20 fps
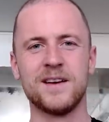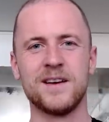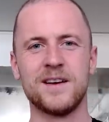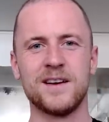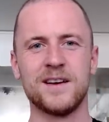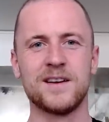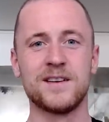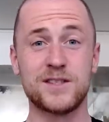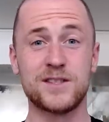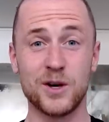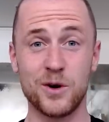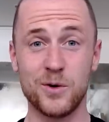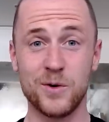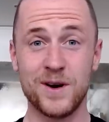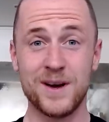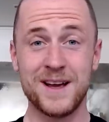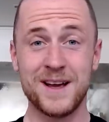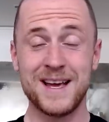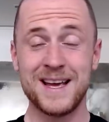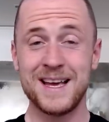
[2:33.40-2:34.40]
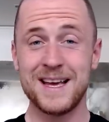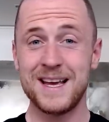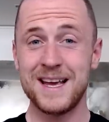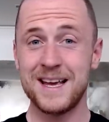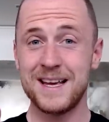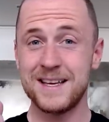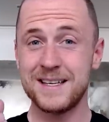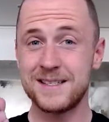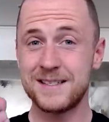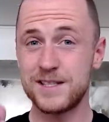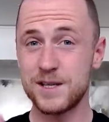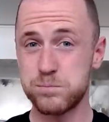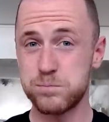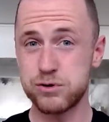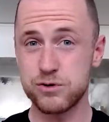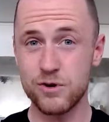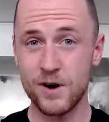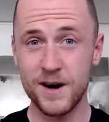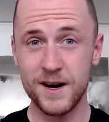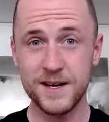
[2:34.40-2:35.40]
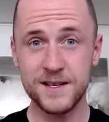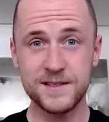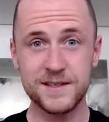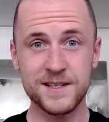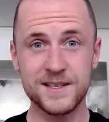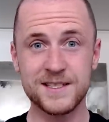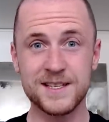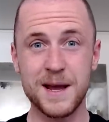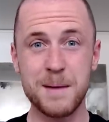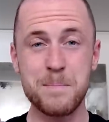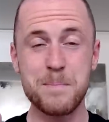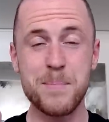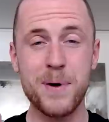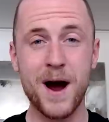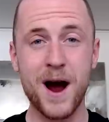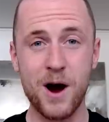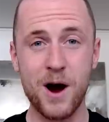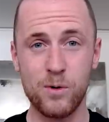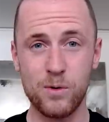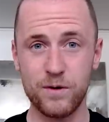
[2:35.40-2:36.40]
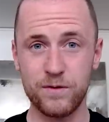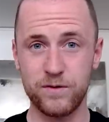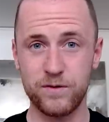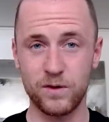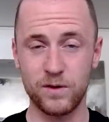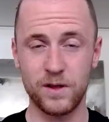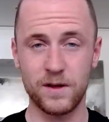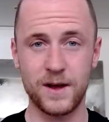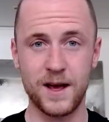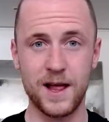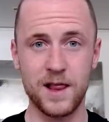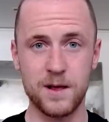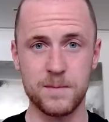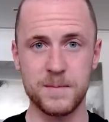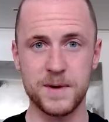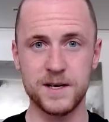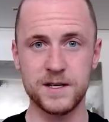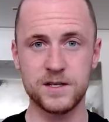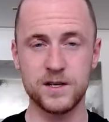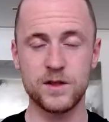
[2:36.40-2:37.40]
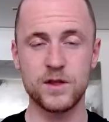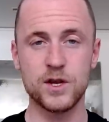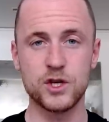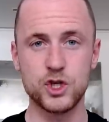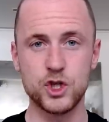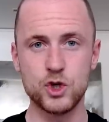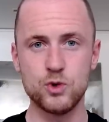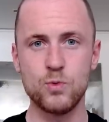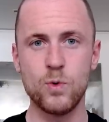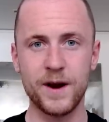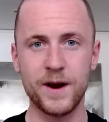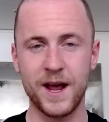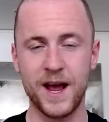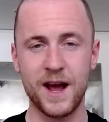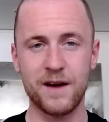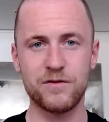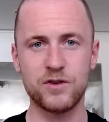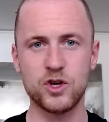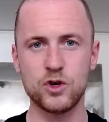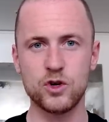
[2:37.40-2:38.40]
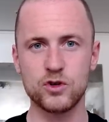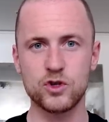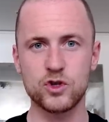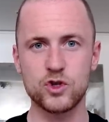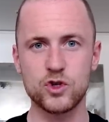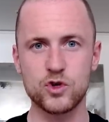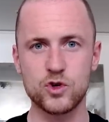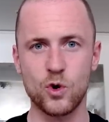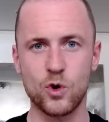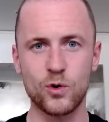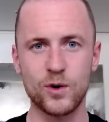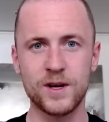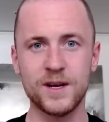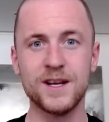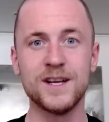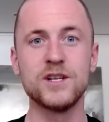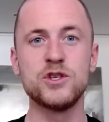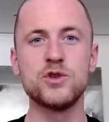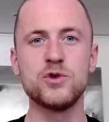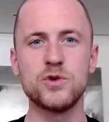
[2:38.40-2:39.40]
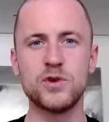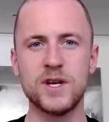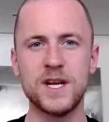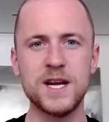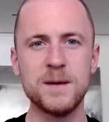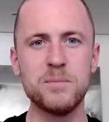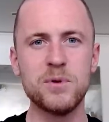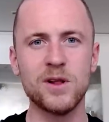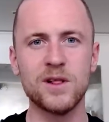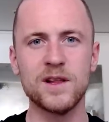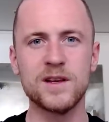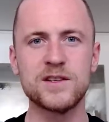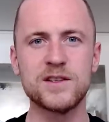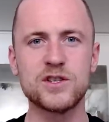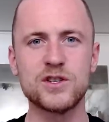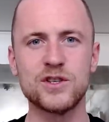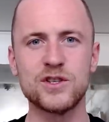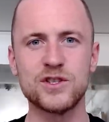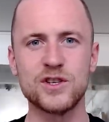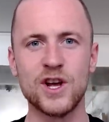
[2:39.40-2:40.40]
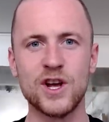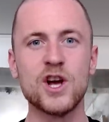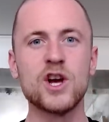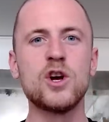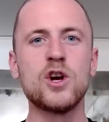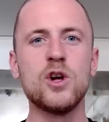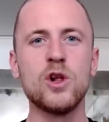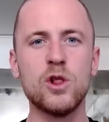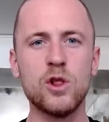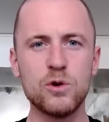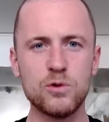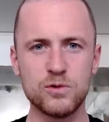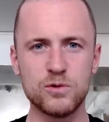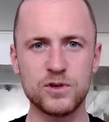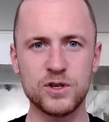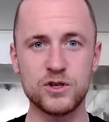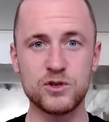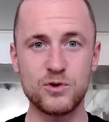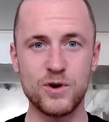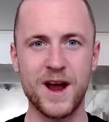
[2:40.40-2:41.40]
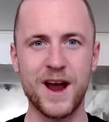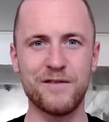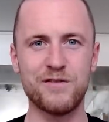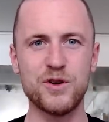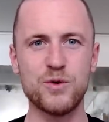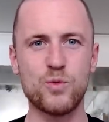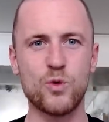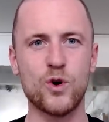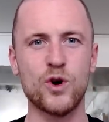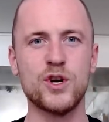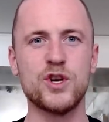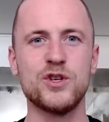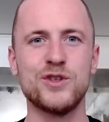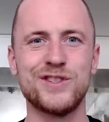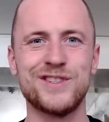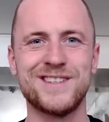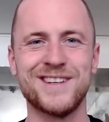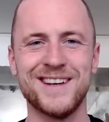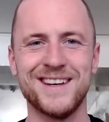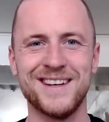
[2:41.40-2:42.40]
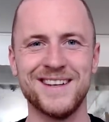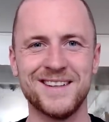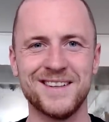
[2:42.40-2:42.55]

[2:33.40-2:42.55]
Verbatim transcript: So surprise is a powerful element that you want to have in your story to keep your listeners glued to every word you say.